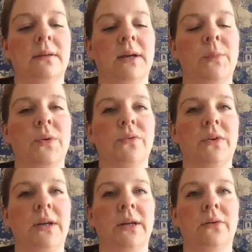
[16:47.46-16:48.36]
And we're
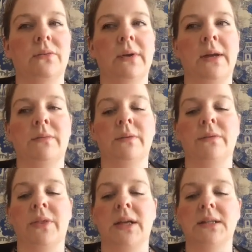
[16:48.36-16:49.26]
feeling grateful
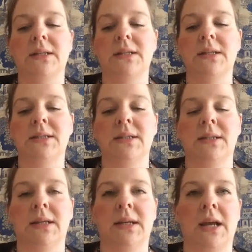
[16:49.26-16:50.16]
for that
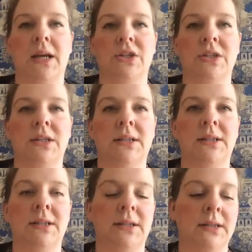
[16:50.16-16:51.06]
distant connection
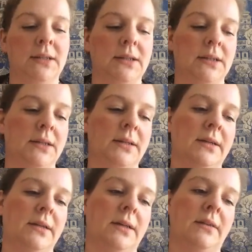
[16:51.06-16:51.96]

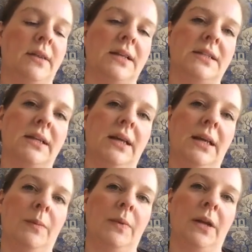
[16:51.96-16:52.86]
that's
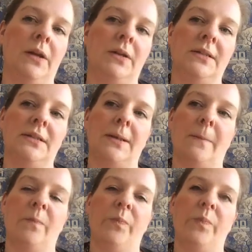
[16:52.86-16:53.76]
keeping us
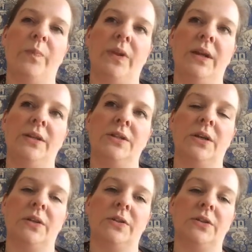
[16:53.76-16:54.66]
in
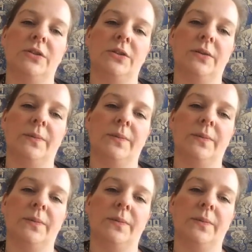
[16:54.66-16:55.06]
touch